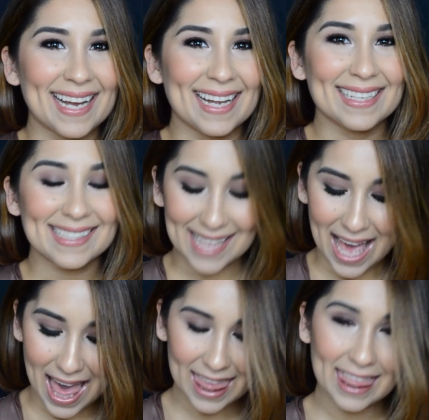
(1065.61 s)

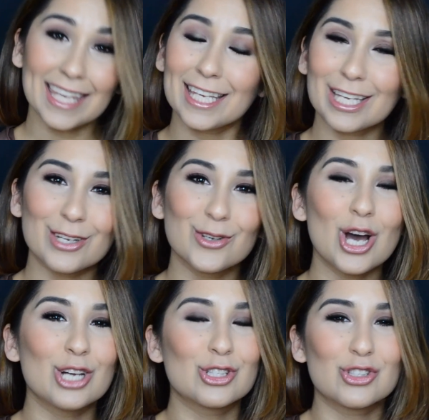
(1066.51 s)
Guys, thank
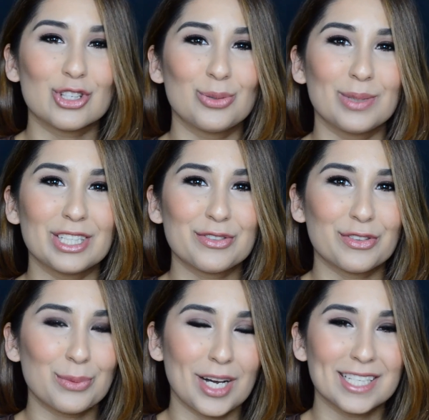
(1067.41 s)
you so
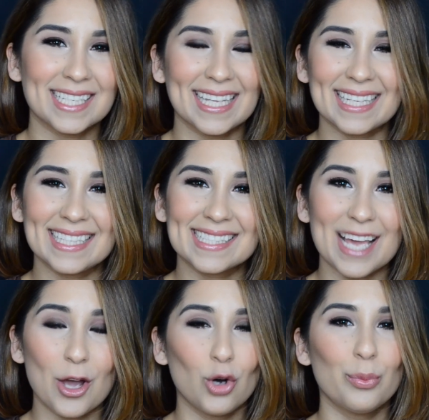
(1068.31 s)
much for watching
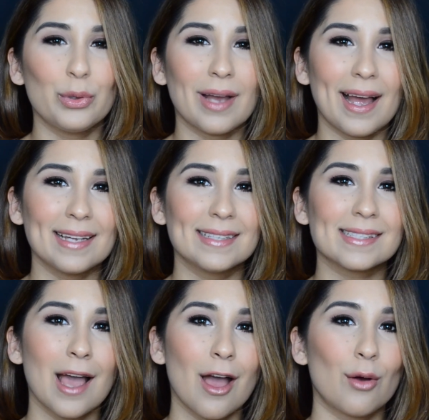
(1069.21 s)
this. I hope you
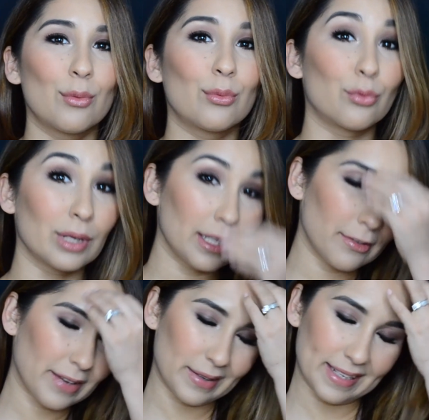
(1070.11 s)
guys
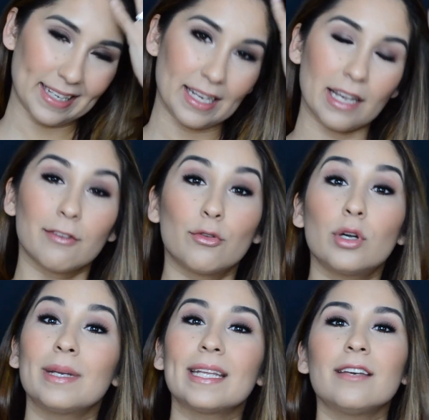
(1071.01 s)
really found it
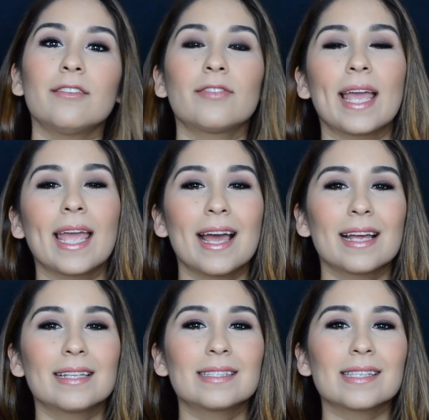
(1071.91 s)
informative,
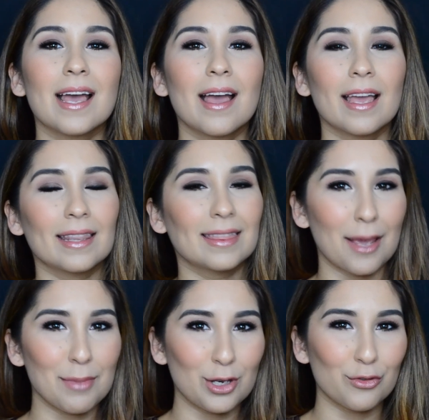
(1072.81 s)
and
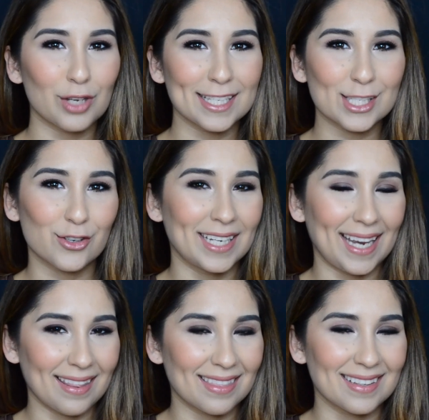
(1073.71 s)
let me know if you guys
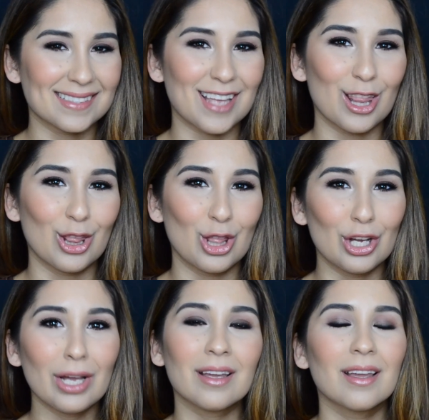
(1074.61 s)
create this
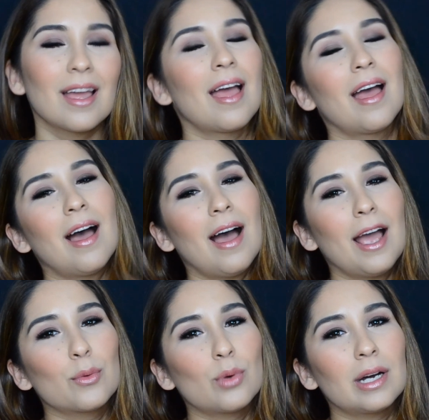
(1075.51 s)
look.
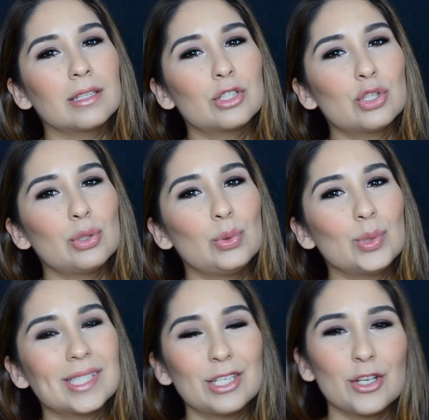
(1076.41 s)
I want
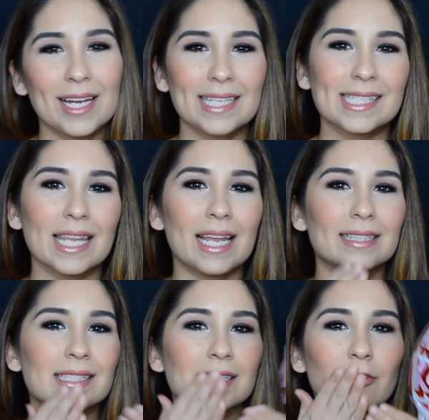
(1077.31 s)
to send you guys
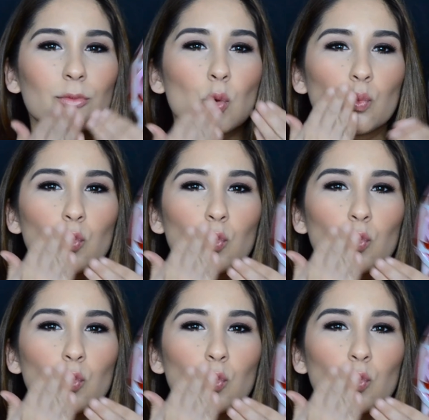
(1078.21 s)
lots of